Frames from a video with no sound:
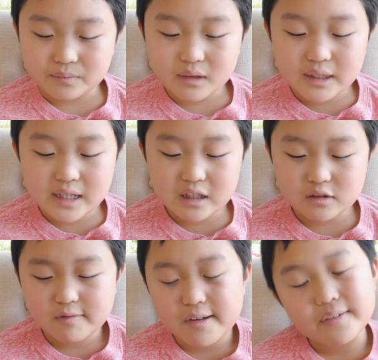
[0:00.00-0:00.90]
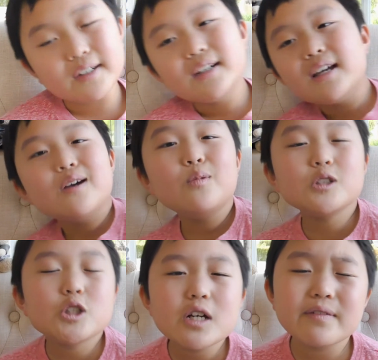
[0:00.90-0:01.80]
the king's father,
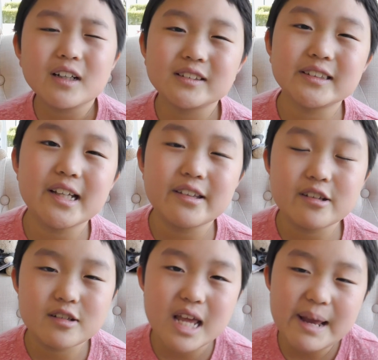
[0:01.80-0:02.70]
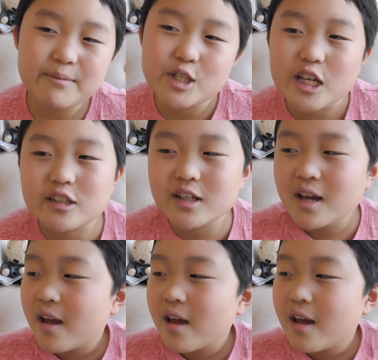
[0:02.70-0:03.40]
would you have also done the same just